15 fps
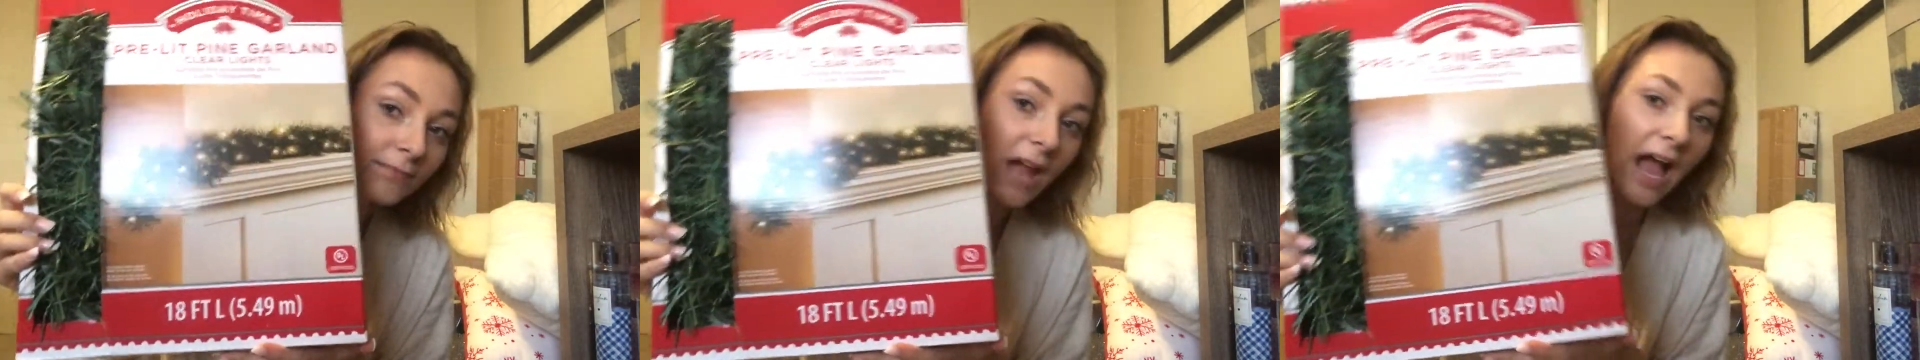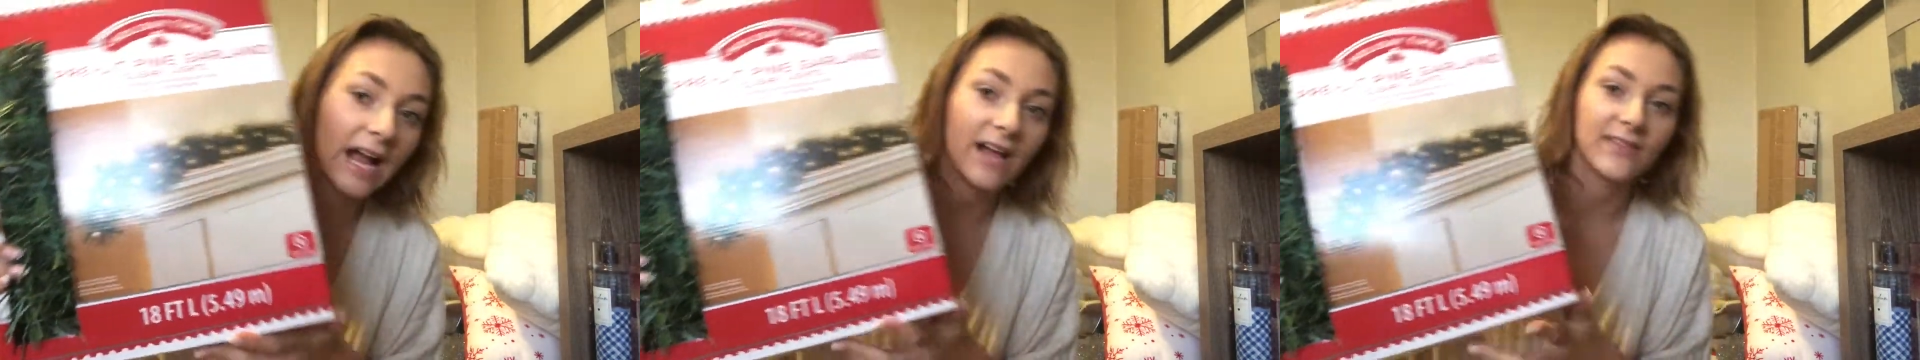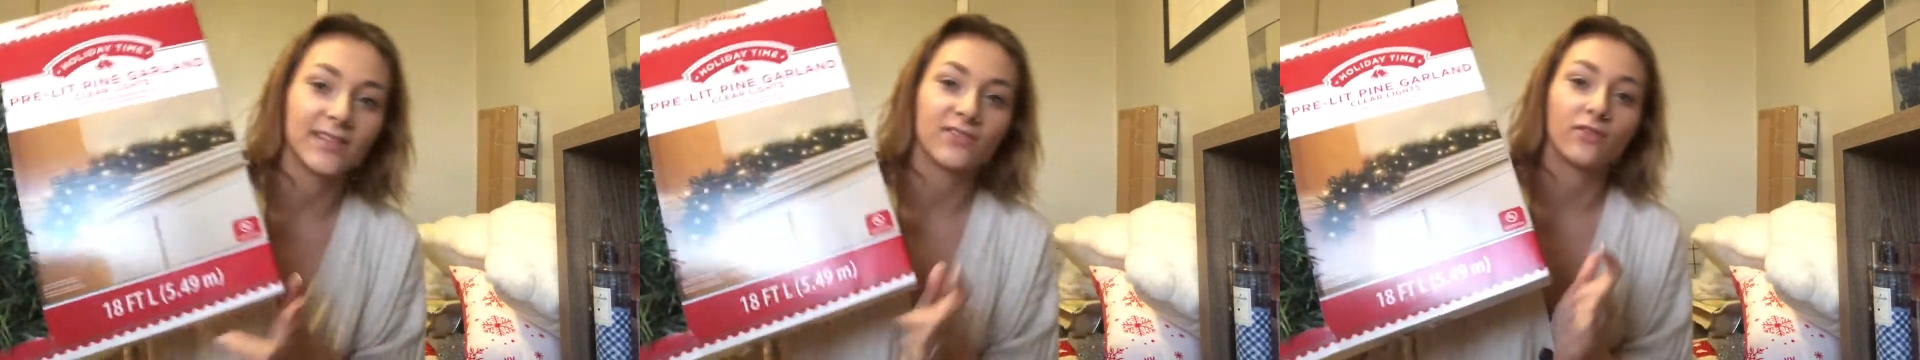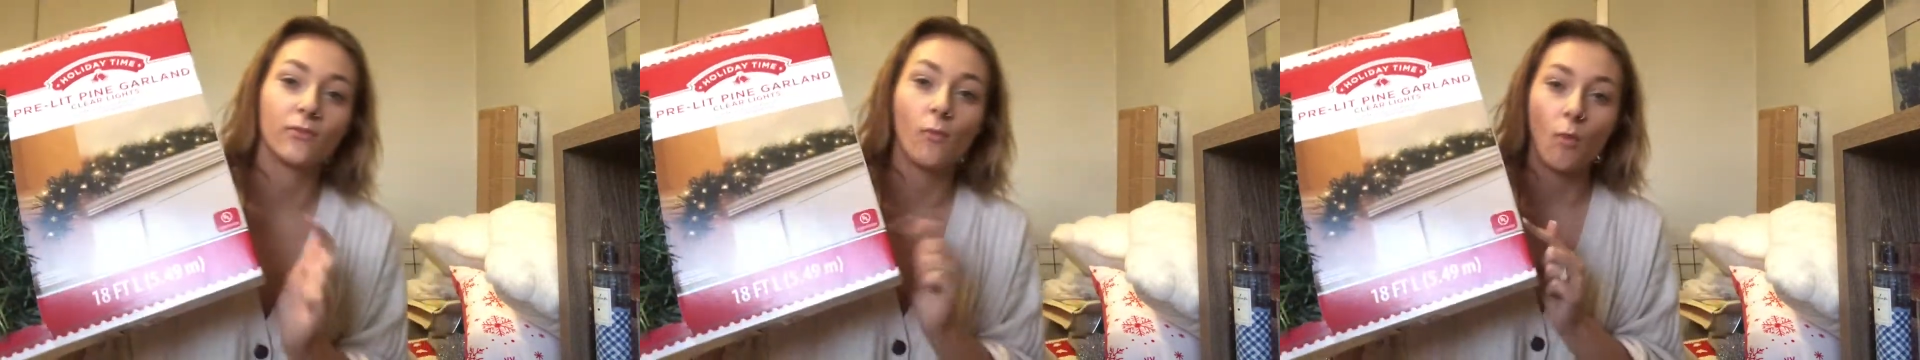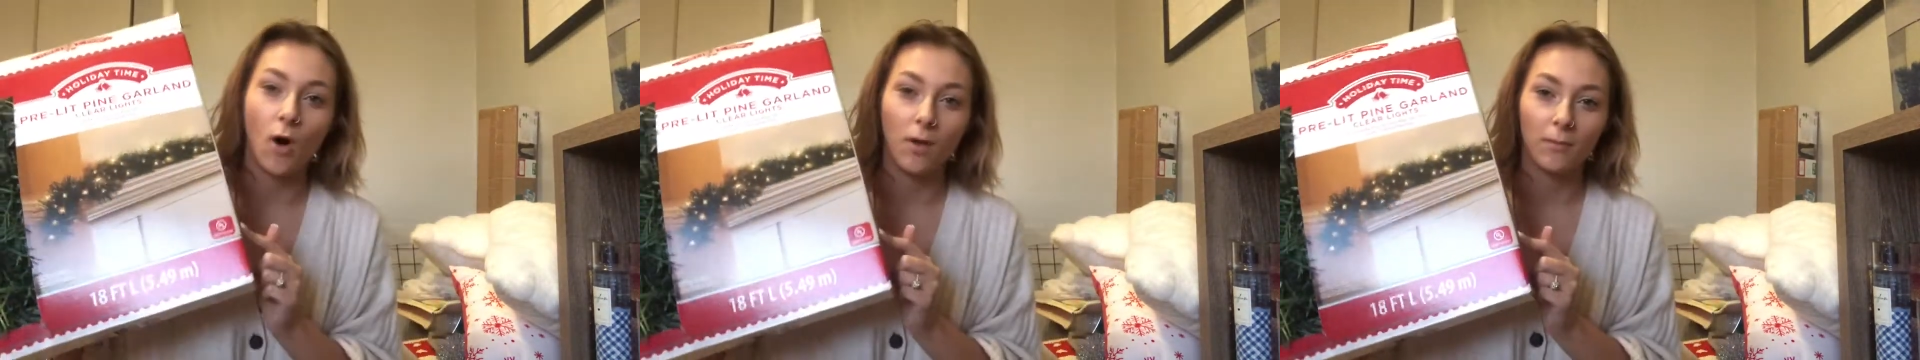I got this from
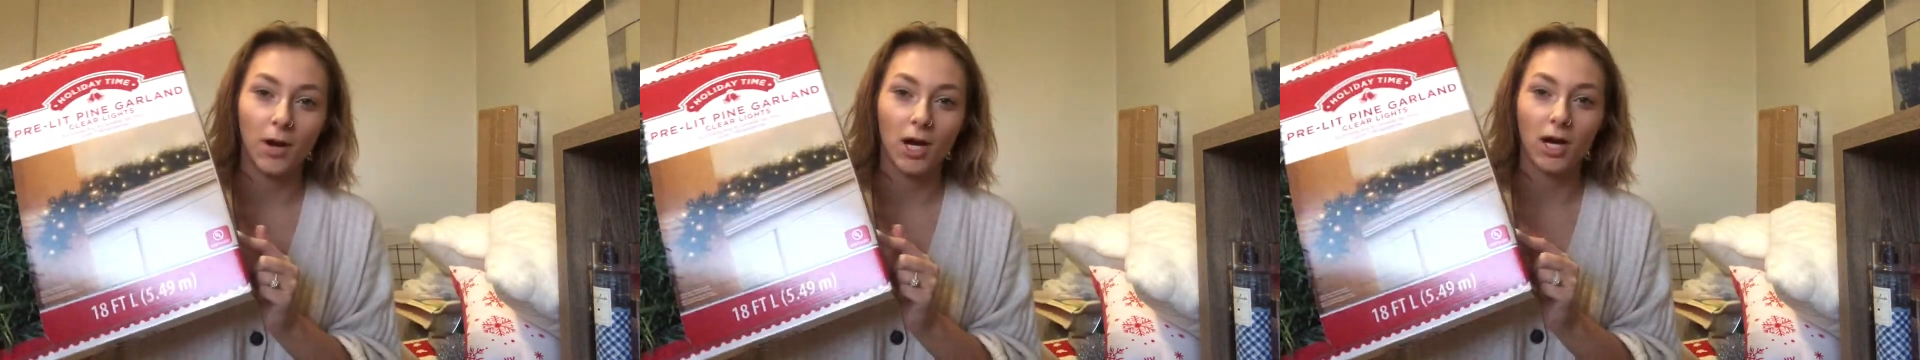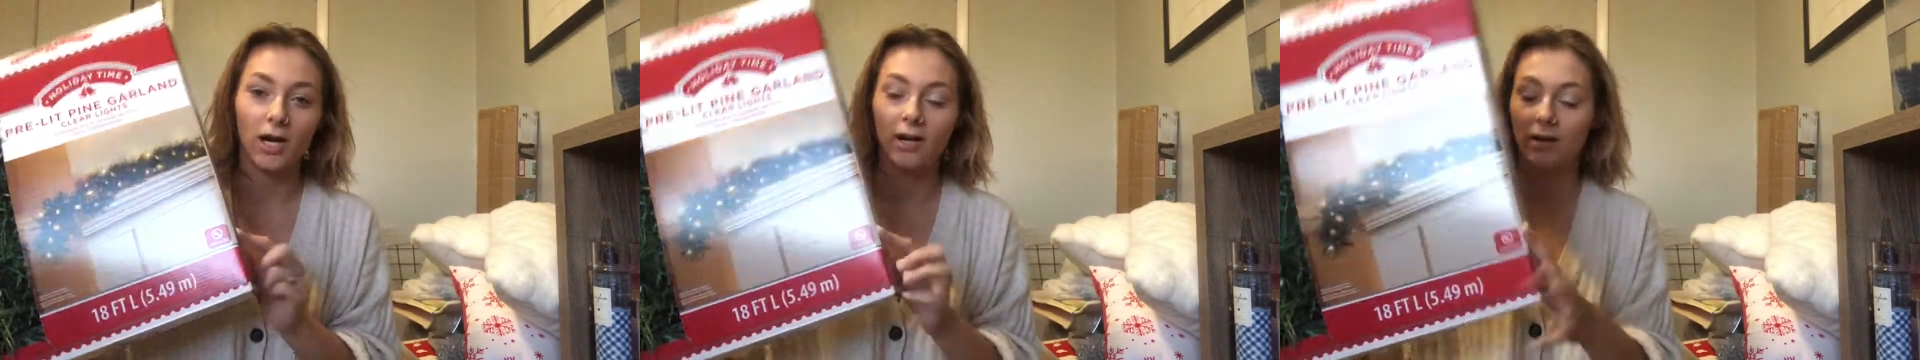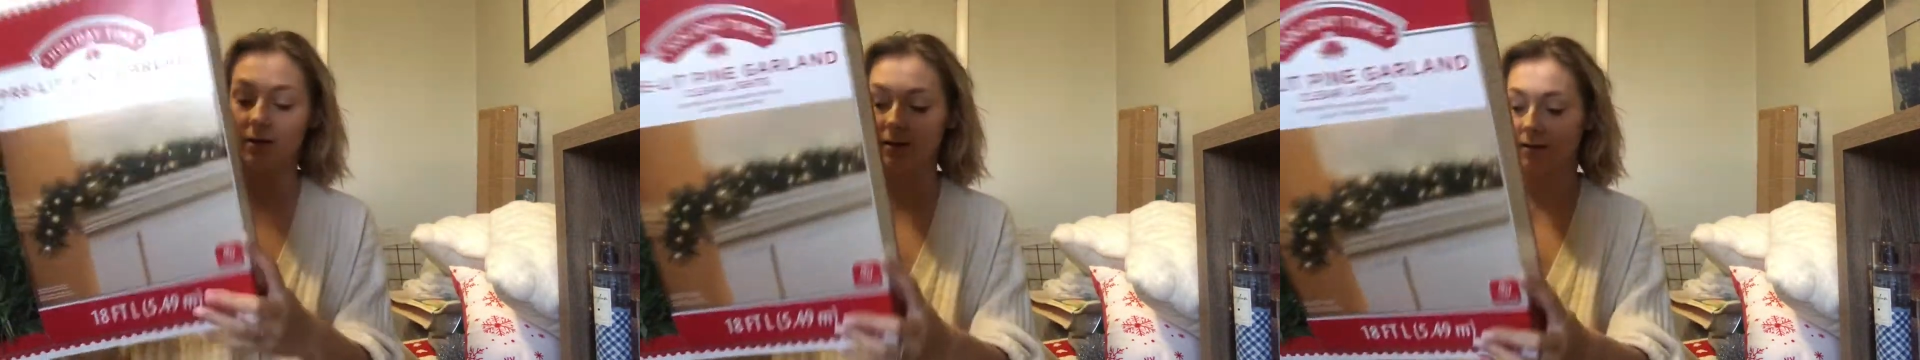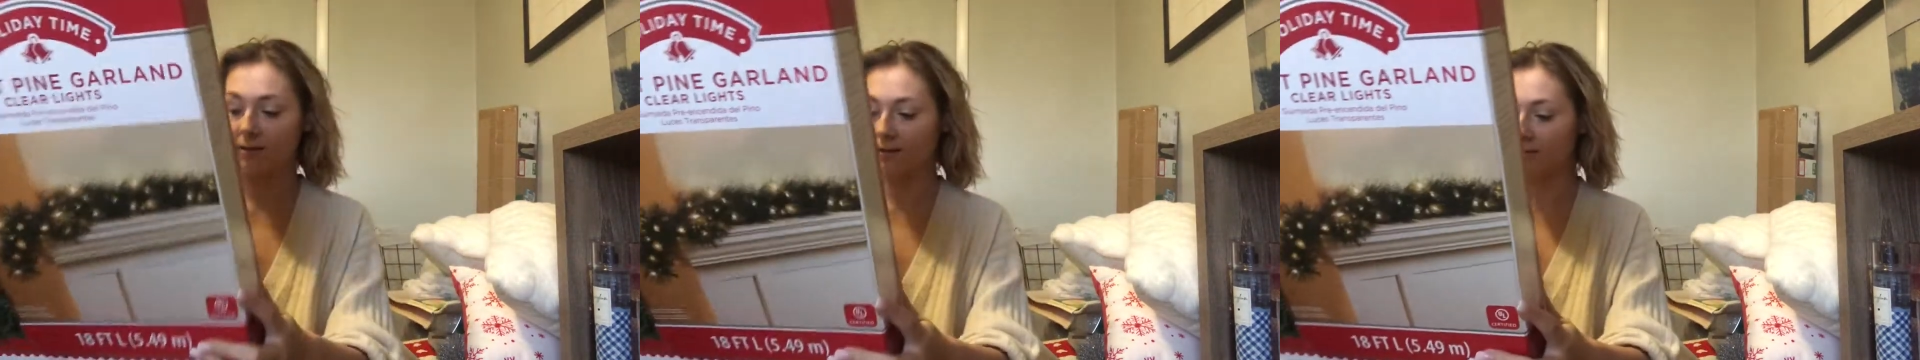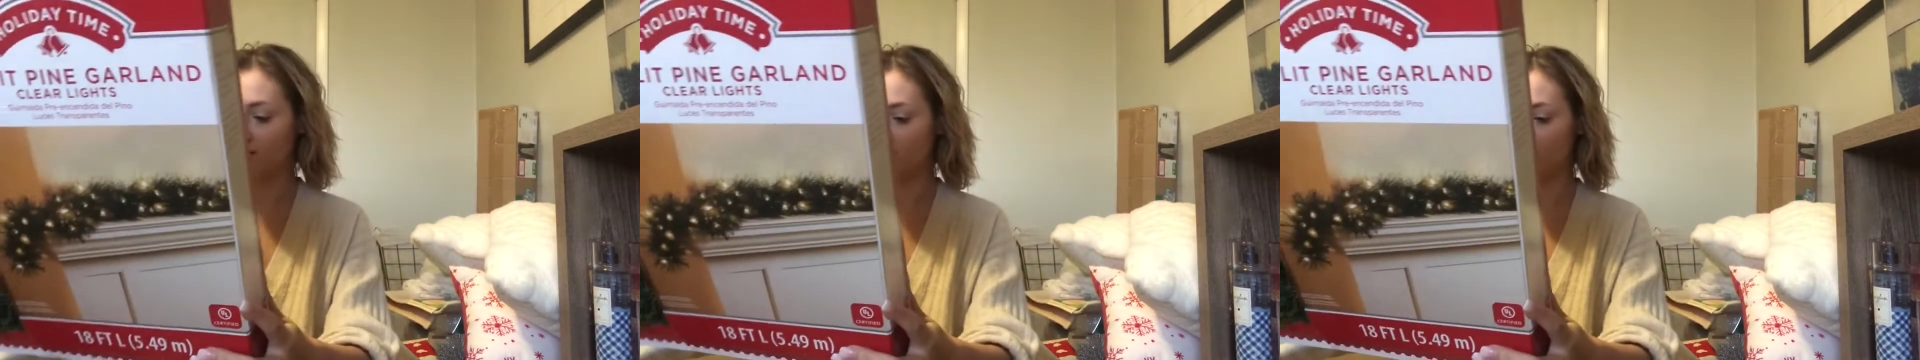Walmart.
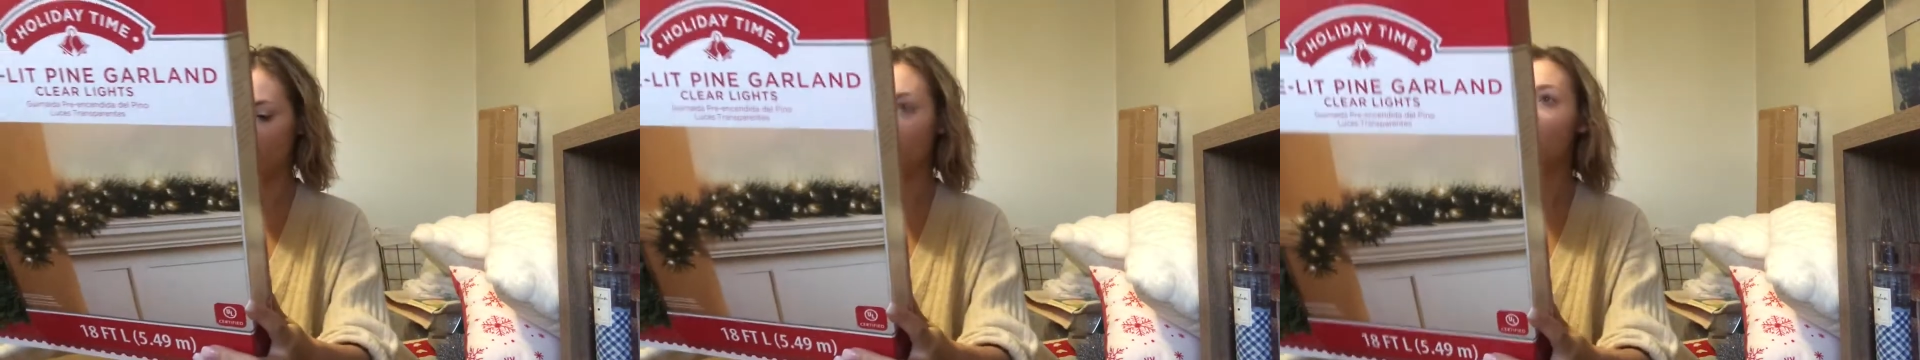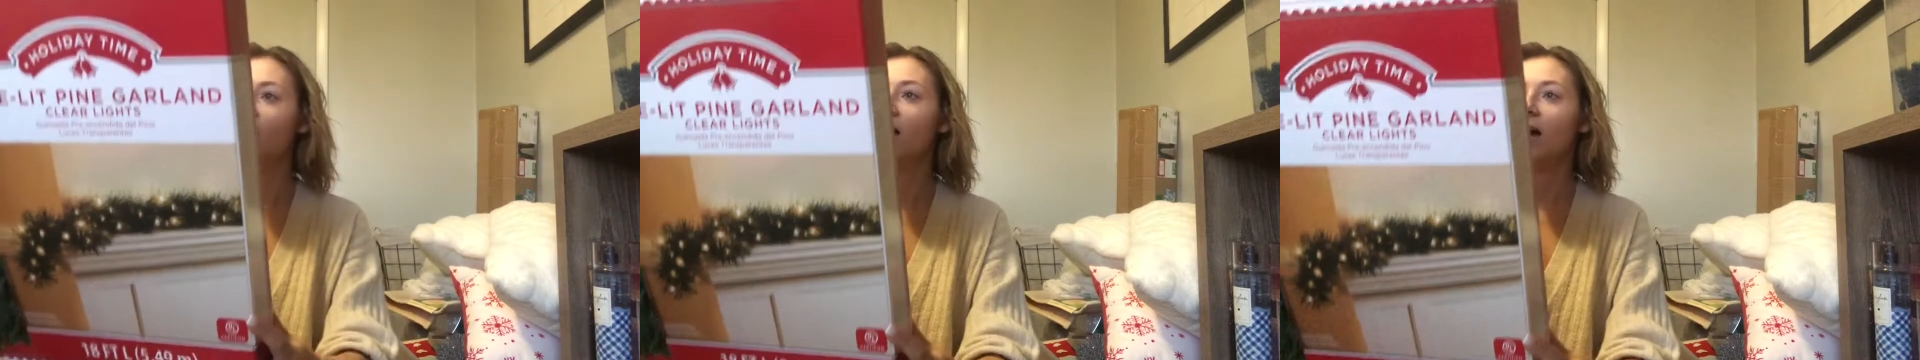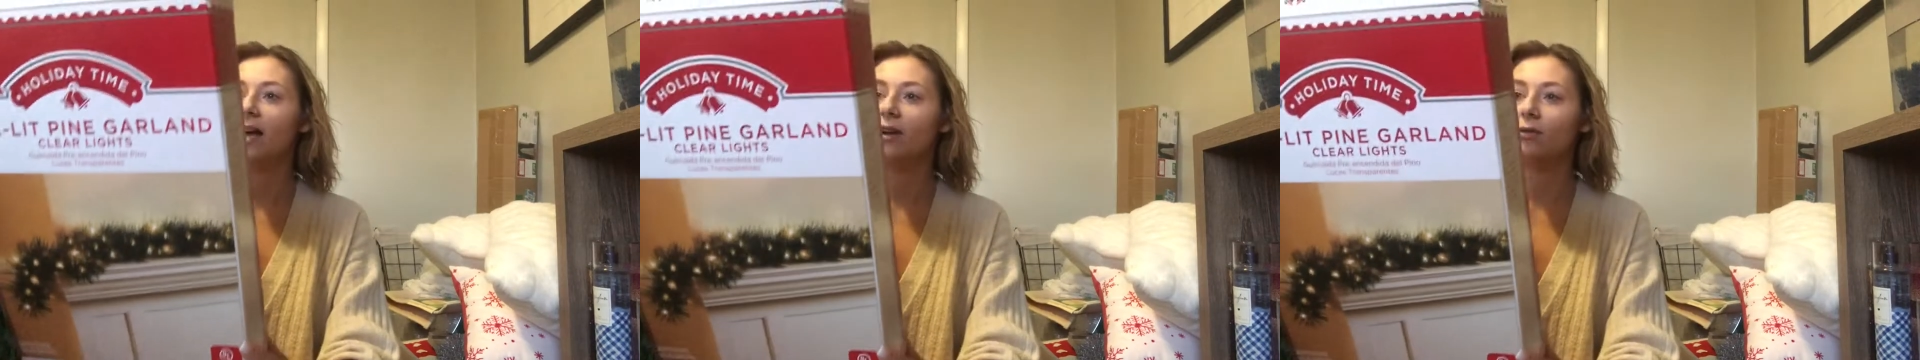I